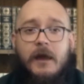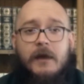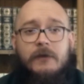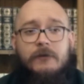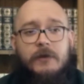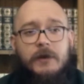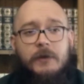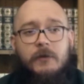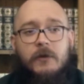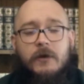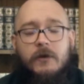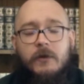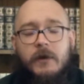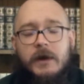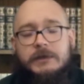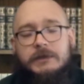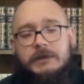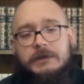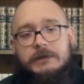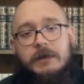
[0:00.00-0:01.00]
For any more
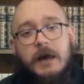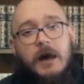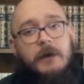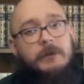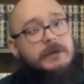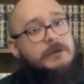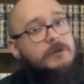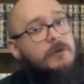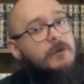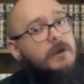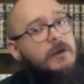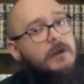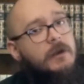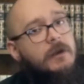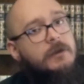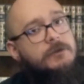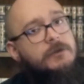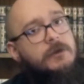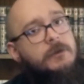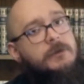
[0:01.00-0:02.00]
questions, comments, or
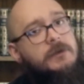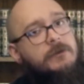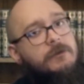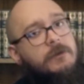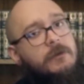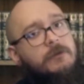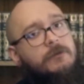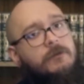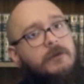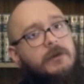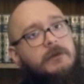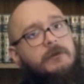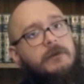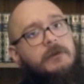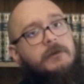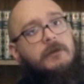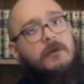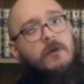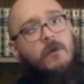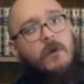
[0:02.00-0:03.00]
conundrums, feel free to
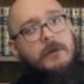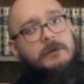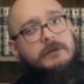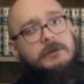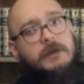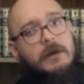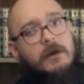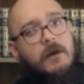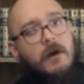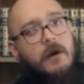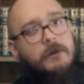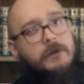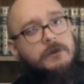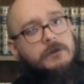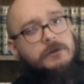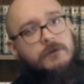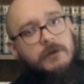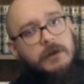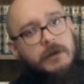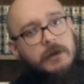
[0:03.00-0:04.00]
visit the website on the
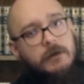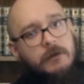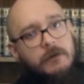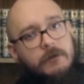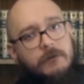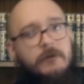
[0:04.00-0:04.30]
screen.